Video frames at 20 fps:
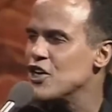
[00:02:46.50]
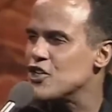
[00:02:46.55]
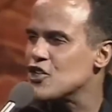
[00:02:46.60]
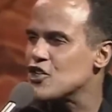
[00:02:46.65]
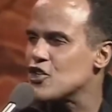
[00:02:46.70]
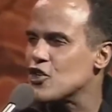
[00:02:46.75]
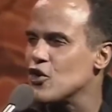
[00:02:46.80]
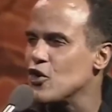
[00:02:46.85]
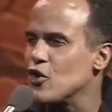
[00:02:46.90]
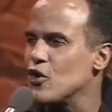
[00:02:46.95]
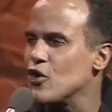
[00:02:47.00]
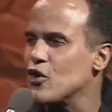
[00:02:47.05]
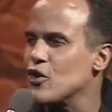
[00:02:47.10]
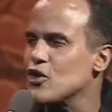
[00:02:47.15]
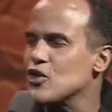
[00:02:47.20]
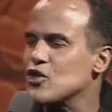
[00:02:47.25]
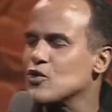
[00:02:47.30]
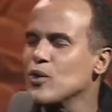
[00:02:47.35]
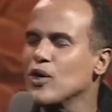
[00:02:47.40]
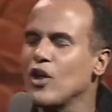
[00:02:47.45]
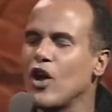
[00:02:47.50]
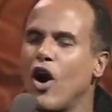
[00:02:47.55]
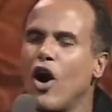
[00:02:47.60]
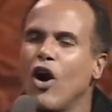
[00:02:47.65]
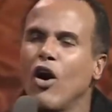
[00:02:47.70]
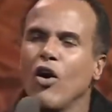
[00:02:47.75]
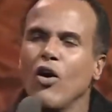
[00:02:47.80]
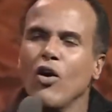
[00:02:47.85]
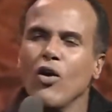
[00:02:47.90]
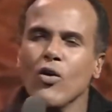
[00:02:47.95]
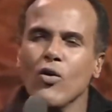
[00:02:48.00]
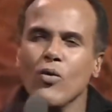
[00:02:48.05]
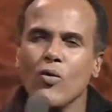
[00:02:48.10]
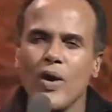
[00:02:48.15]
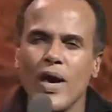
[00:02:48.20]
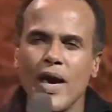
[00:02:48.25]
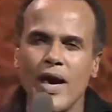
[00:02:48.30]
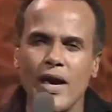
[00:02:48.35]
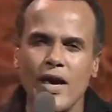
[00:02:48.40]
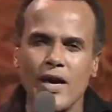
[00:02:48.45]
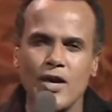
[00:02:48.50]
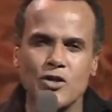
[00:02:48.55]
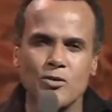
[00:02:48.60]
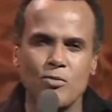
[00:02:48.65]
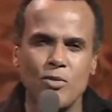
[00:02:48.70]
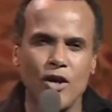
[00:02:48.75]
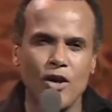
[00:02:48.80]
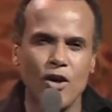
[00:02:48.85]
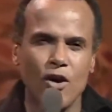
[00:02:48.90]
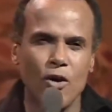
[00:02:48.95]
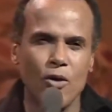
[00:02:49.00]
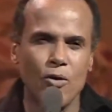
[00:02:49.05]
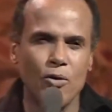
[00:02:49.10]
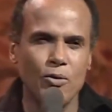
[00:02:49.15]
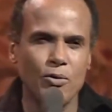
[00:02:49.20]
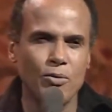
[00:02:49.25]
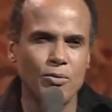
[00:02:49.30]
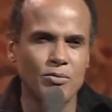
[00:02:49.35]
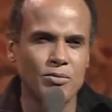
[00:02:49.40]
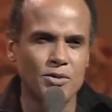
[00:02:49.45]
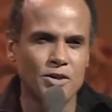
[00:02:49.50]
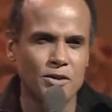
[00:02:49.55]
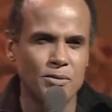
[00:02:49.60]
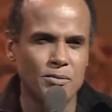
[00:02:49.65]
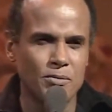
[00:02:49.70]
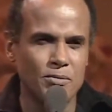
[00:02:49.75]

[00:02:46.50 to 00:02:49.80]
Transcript: shores will always be home to